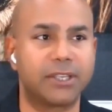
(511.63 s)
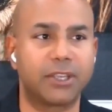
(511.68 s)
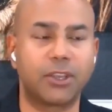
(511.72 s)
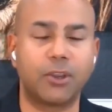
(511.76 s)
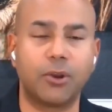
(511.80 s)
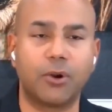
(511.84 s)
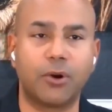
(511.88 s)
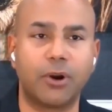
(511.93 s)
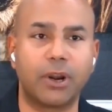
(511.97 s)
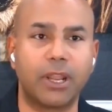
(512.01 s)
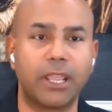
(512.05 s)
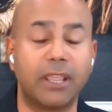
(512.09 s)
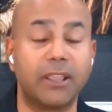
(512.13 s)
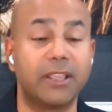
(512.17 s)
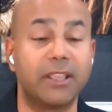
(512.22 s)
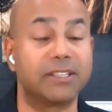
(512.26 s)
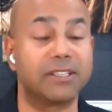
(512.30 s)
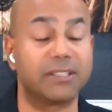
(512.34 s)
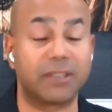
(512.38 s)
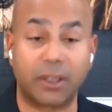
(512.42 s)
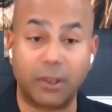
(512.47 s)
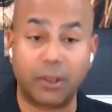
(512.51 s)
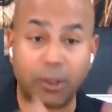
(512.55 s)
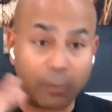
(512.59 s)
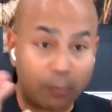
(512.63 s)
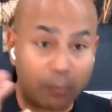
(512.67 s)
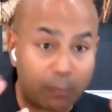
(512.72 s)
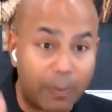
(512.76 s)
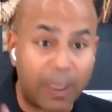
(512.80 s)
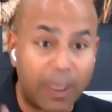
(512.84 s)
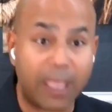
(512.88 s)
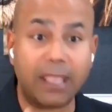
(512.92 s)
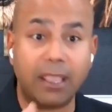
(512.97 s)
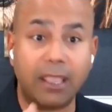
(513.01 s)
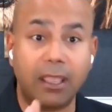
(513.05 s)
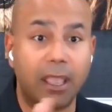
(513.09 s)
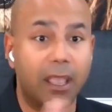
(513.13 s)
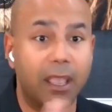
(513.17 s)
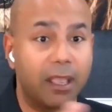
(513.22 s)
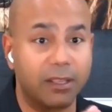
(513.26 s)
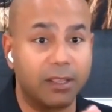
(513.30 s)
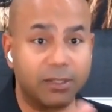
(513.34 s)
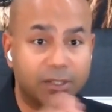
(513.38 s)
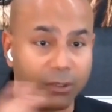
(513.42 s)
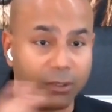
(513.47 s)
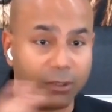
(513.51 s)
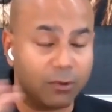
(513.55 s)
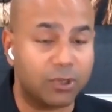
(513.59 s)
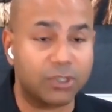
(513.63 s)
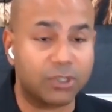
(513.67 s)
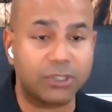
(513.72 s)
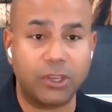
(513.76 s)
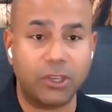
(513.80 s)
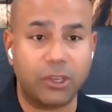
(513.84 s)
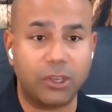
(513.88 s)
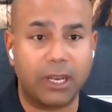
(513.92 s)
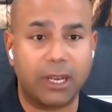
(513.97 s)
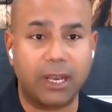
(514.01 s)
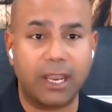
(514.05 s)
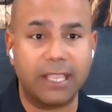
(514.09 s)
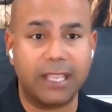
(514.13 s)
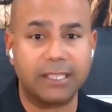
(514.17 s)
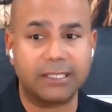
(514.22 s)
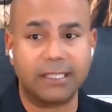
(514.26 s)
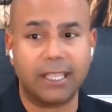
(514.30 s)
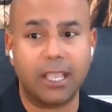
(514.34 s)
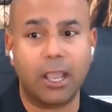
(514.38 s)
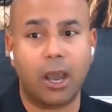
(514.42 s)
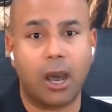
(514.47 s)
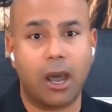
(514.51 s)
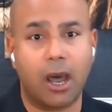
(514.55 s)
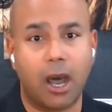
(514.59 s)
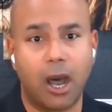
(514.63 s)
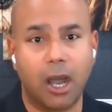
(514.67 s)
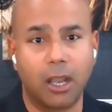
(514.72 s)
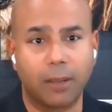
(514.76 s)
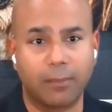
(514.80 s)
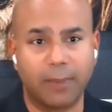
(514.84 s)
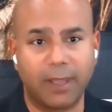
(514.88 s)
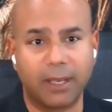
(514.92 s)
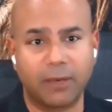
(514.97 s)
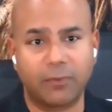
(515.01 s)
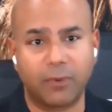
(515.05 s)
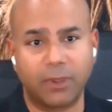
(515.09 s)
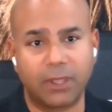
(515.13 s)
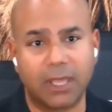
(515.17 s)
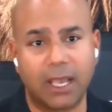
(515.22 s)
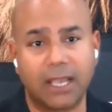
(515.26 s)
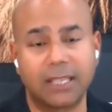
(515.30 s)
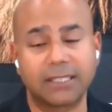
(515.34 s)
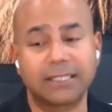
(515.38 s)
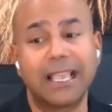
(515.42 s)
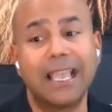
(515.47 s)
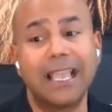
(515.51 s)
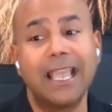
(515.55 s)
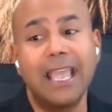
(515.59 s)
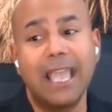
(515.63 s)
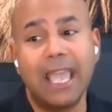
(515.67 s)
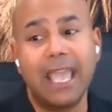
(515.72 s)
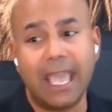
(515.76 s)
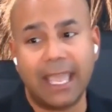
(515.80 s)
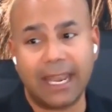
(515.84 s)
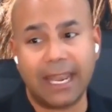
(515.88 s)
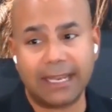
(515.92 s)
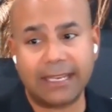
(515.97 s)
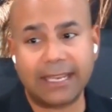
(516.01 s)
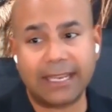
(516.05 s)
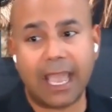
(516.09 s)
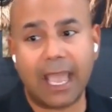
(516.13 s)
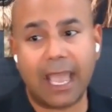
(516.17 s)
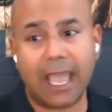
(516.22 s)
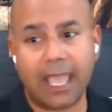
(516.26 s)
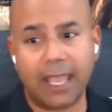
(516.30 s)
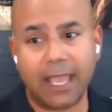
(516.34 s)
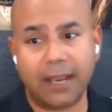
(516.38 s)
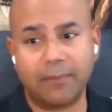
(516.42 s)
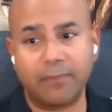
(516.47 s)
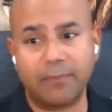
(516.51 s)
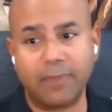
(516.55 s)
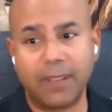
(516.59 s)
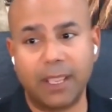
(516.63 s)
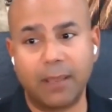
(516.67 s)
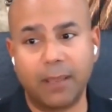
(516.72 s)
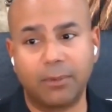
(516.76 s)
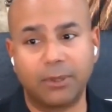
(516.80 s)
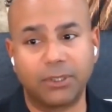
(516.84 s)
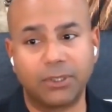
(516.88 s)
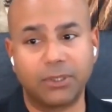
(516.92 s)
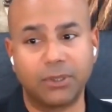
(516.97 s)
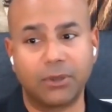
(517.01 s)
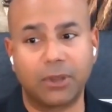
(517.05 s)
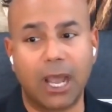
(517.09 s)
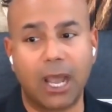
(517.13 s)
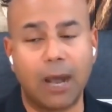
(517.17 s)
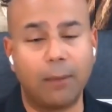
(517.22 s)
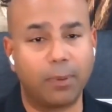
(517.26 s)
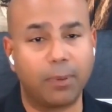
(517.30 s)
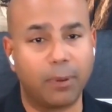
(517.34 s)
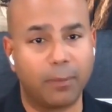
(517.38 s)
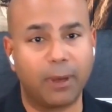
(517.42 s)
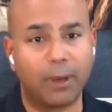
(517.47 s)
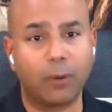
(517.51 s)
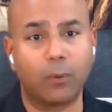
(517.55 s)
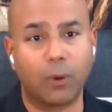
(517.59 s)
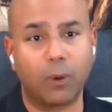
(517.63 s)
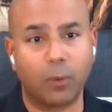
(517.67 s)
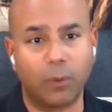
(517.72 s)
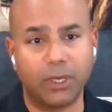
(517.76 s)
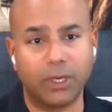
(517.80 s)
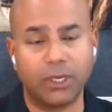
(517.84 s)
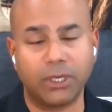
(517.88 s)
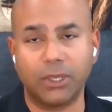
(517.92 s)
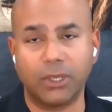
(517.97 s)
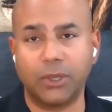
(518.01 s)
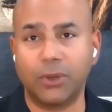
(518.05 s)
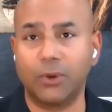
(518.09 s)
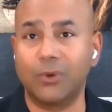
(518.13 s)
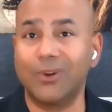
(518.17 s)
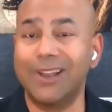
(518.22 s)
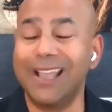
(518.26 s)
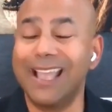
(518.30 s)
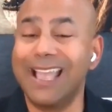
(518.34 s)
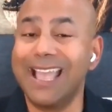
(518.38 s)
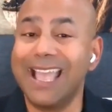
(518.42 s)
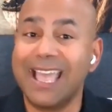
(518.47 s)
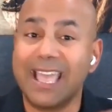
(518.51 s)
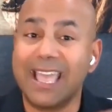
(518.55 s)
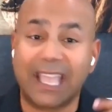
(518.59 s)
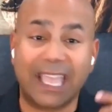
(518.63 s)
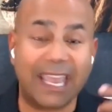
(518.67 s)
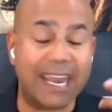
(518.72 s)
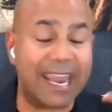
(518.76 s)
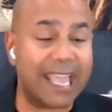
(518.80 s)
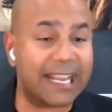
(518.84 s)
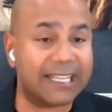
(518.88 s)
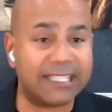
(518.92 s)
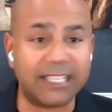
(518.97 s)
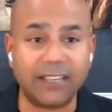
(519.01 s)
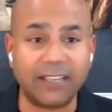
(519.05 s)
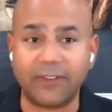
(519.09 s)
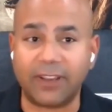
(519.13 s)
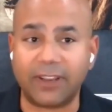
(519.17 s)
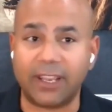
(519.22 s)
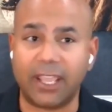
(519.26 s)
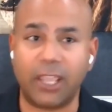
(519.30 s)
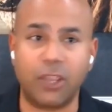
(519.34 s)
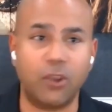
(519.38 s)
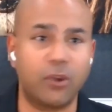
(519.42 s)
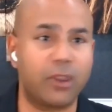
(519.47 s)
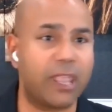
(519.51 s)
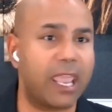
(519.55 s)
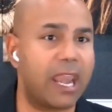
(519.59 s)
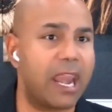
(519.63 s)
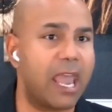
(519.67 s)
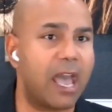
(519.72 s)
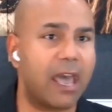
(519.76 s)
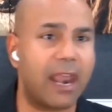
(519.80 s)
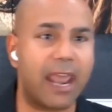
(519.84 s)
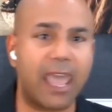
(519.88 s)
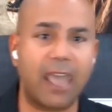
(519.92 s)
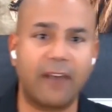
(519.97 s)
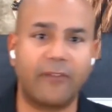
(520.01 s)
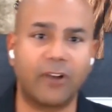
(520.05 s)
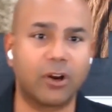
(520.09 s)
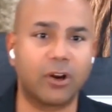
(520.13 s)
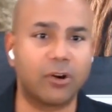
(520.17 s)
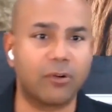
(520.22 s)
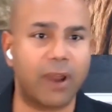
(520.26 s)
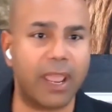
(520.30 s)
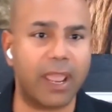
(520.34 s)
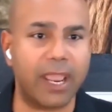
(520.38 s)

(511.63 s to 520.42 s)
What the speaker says: security is a big solution that you can easily augment with us and be able to complement what we do. Connectivity, you cannot have